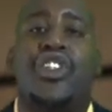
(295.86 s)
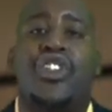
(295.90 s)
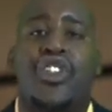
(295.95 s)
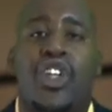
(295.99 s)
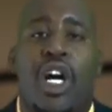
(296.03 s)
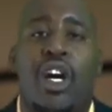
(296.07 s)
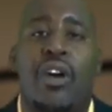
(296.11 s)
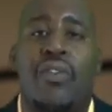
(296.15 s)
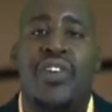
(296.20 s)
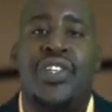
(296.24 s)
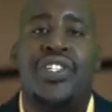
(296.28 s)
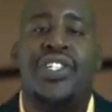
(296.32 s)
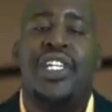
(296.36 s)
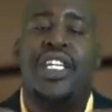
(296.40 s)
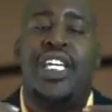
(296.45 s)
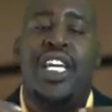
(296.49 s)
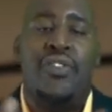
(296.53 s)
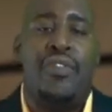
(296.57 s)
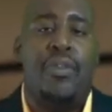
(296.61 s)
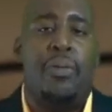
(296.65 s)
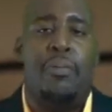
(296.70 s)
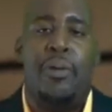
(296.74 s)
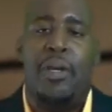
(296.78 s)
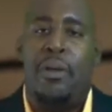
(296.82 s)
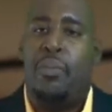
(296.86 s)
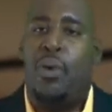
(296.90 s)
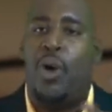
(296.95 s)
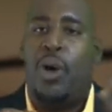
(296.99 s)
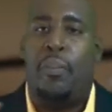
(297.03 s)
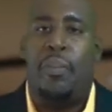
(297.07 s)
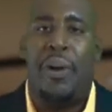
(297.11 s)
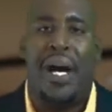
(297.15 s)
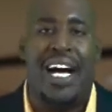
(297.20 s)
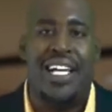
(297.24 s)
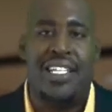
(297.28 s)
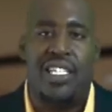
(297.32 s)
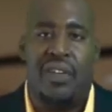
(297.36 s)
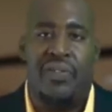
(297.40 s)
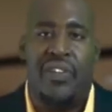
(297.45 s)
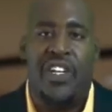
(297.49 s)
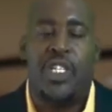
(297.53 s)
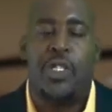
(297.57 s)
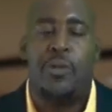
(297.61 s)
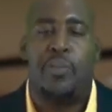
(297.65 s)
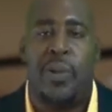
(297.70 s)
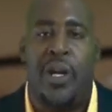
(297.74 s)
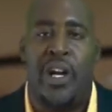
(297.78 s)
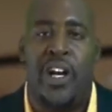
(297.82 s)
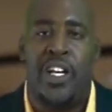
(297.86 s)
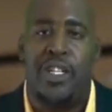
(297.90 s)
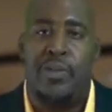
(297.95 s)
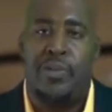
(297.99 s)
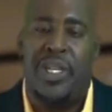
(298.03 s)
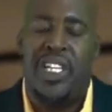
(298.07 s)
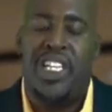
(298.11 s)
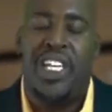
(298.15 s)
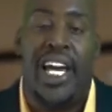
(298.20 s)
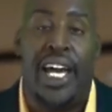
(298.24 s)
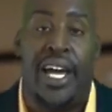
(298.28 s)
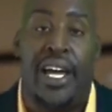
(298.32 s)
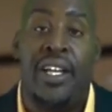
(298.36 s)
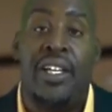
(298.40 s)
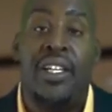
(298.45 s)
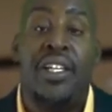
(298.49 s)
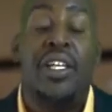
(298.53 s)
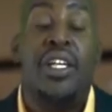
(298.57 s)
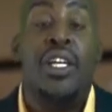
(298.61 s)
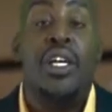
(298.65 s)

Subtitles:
service and giving people a positive experience, but yet